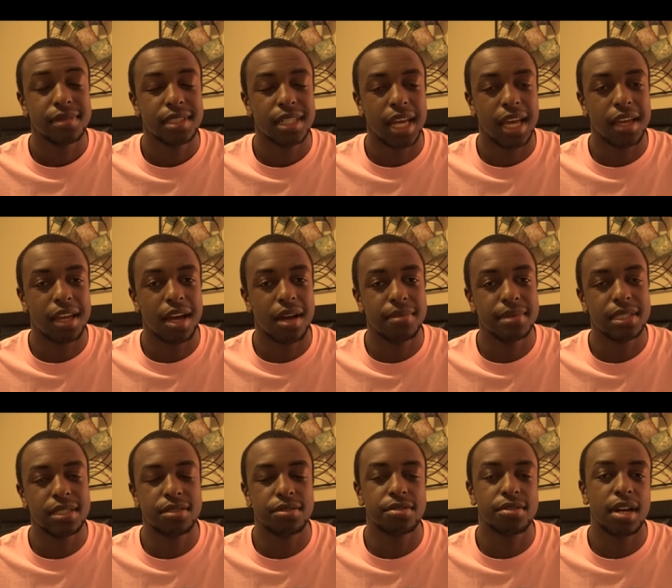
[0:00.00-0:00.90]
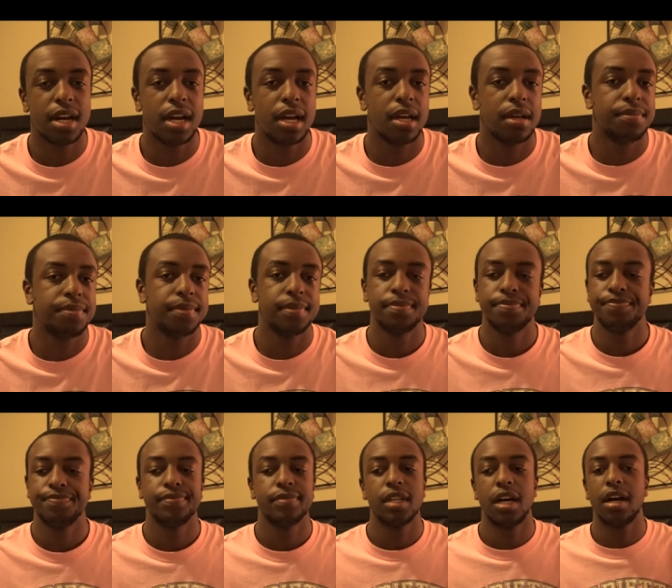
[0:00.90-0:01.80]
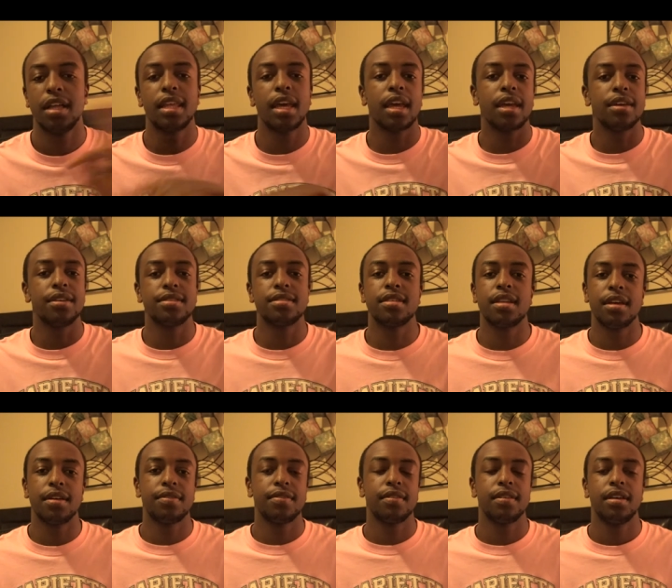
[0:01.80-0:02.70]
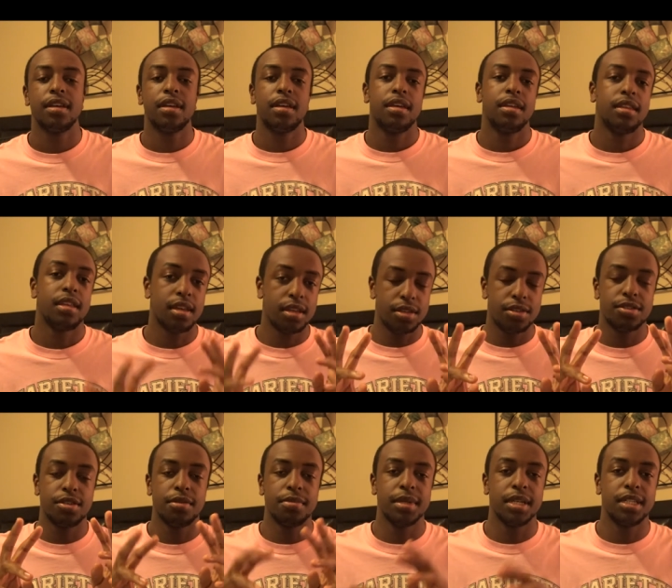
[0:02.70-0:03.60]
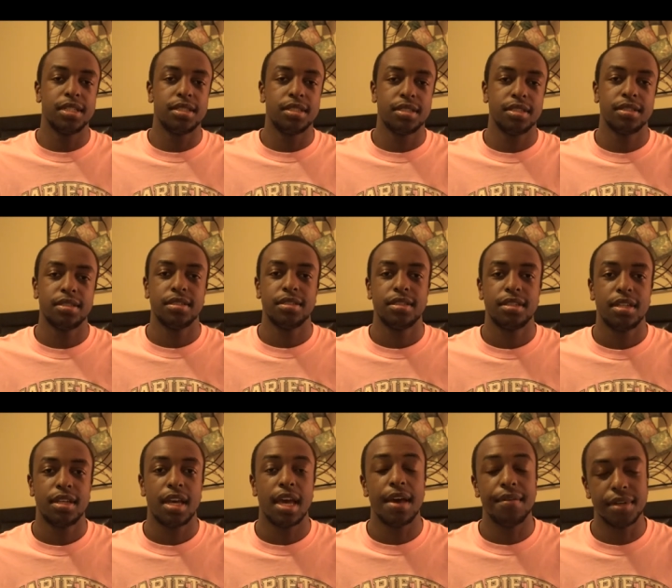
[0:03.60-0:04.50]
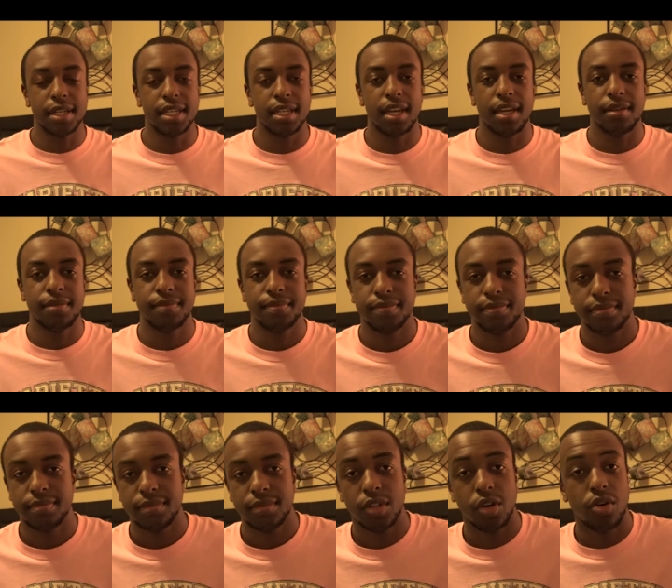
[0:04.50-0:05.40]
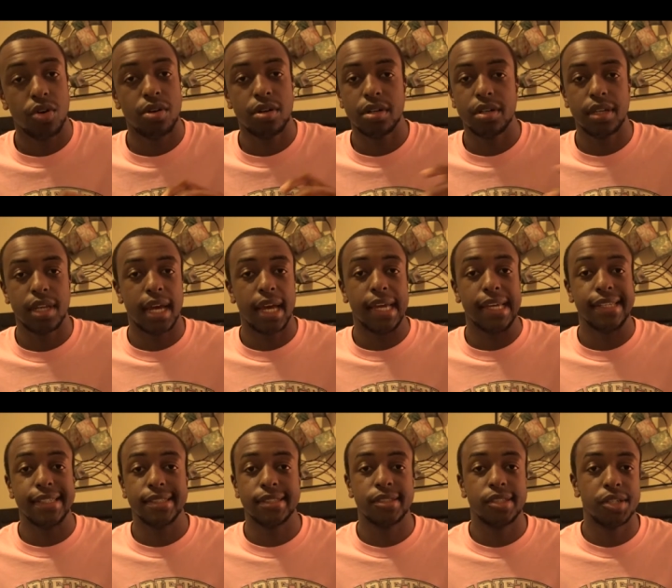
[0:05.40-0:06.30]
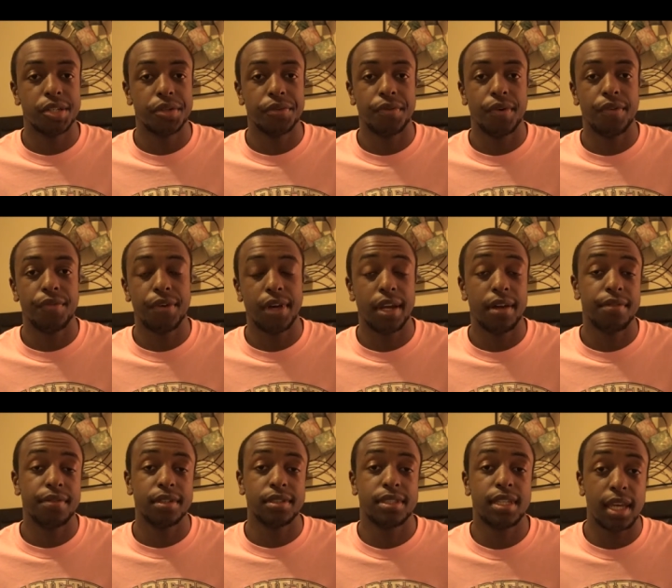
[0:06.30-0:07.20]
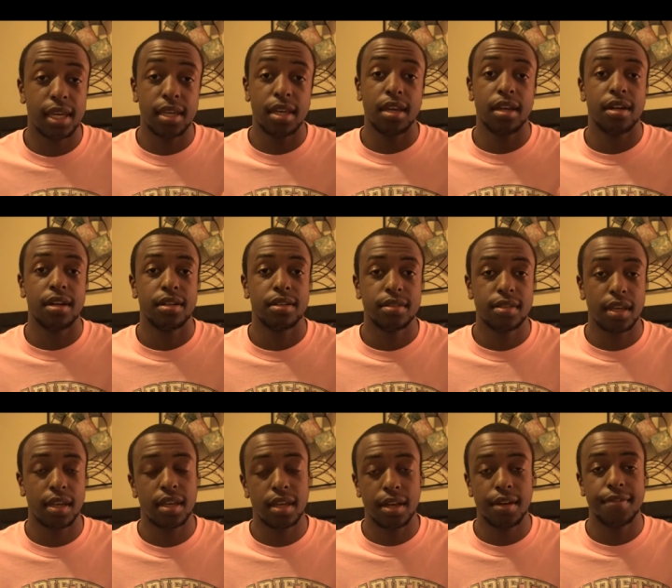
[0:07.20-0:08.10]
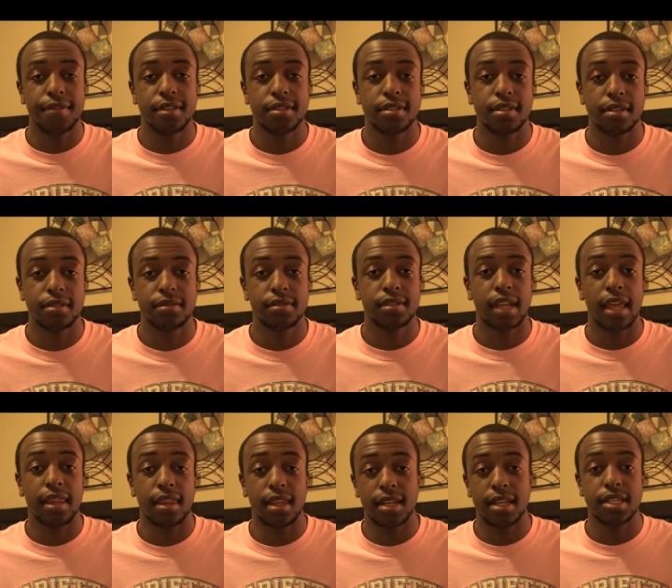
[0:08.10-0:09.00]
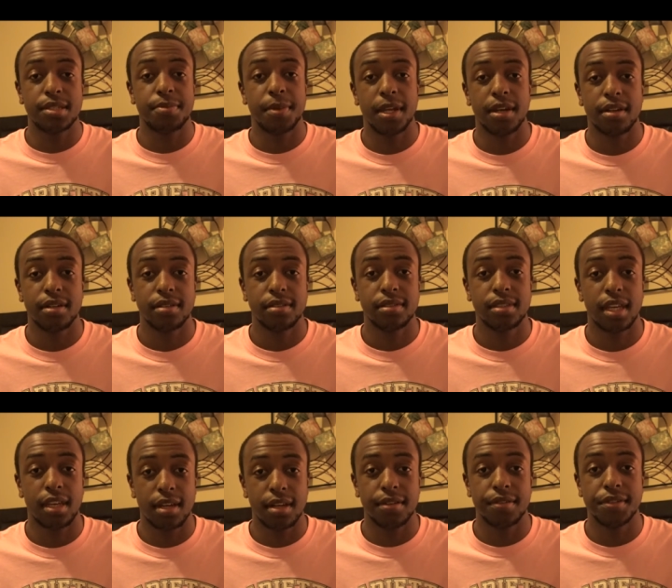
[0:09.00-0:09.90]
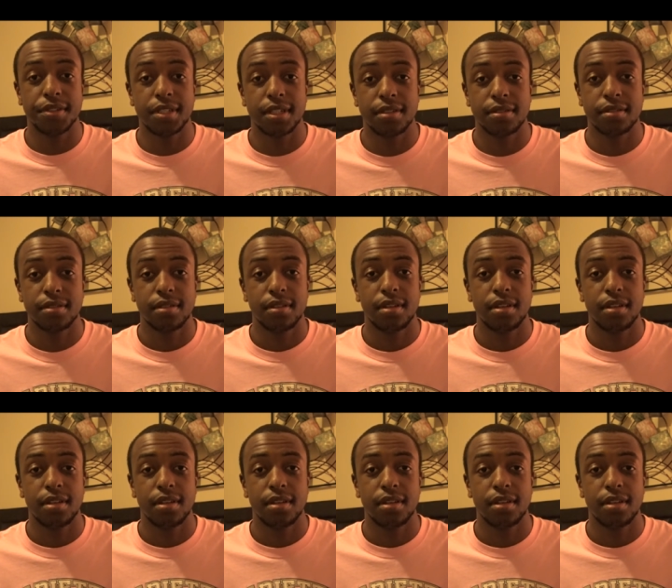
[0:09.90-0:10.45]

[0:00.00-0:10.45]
Like, comment, subscribe, all that good stuff. Thank you so much. Have a good day. Or night, or whatever. Take care. Take care of yourself. I think that's better. Take care of yourself.